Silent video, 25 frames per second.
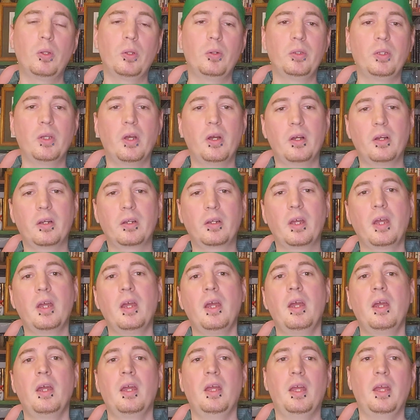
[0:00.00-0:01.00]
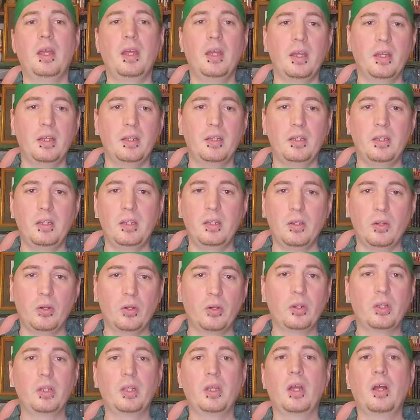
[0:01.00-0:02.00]
Bolo Yeung, and
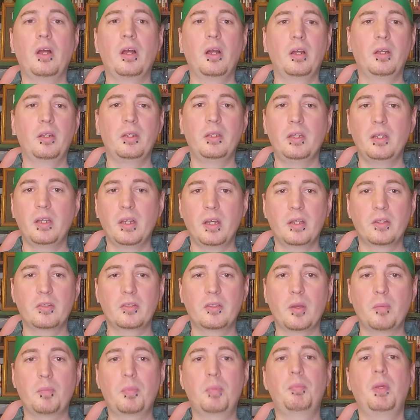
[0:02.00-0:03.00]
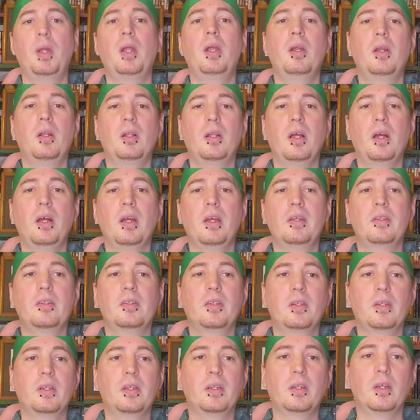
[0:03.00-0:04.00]
early on he ends up
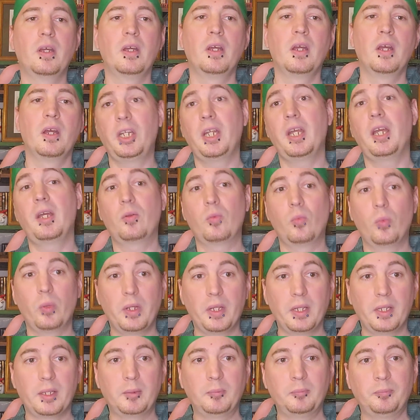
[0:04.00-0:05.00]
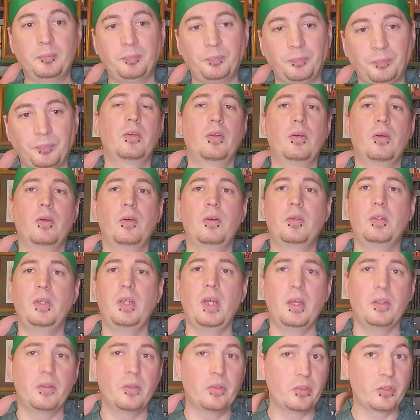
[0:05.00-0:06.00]
paralyzing Chan Wing. So
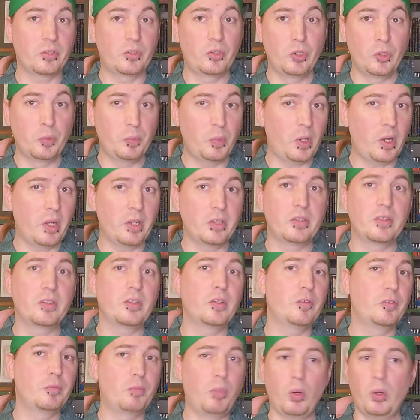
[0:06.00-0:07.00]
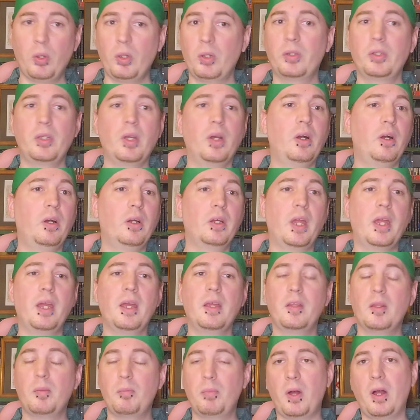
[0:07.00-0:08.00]
yeah, those are two positives, Bolo Yeung
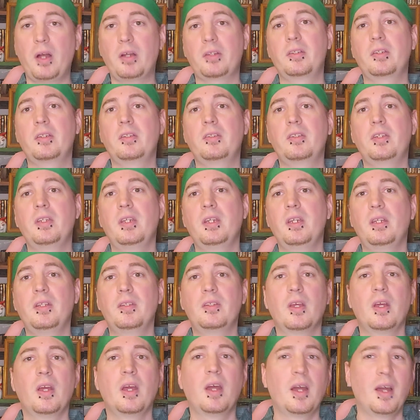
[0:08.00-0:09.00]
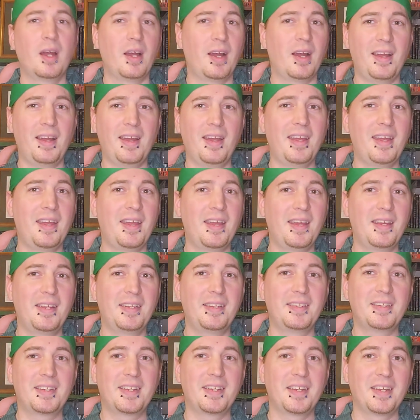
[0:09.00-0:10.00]
and the boxing scenes.
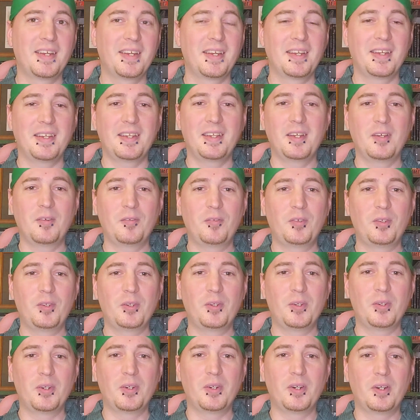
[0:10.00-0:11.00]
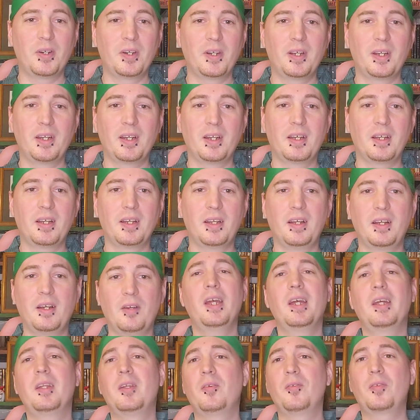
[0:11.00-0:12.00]
And if you're a
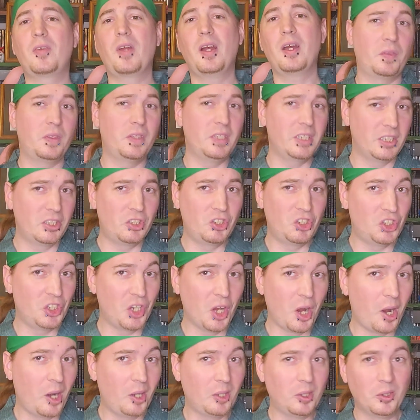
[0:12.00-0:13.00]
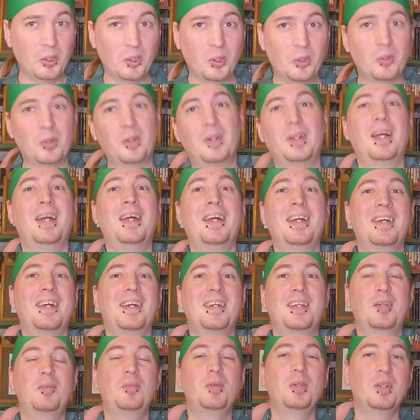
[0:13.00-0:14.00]
fan of what the Giallo
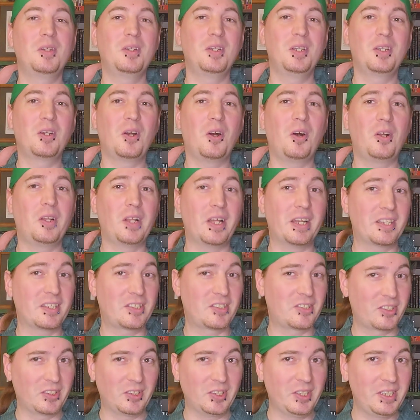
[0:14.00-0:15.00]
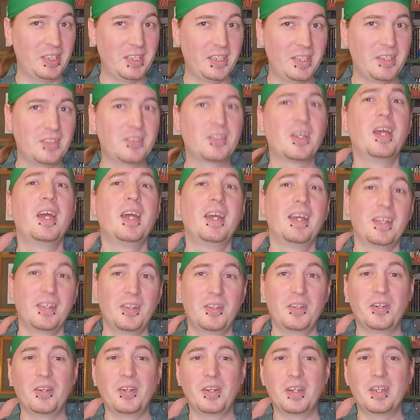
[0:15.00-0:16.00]
community call as sleaze,
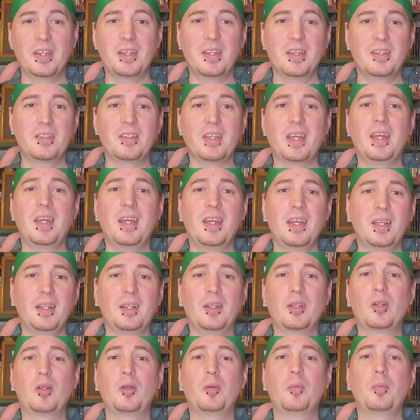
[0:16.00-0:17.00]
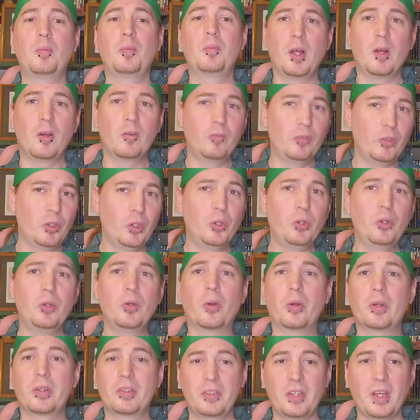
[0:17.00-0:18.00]
there is a little bit of
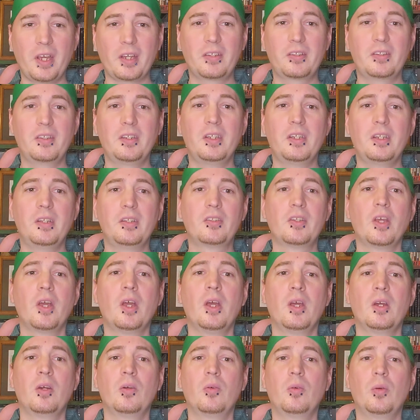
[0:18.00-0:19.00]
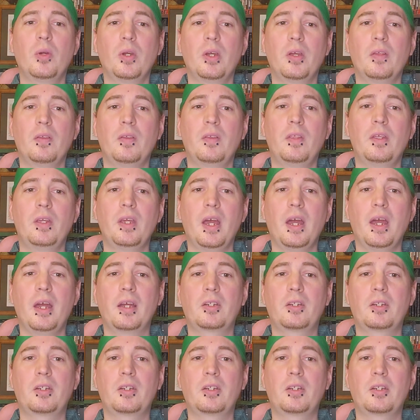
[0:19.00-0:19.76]
nude or sex scenes with the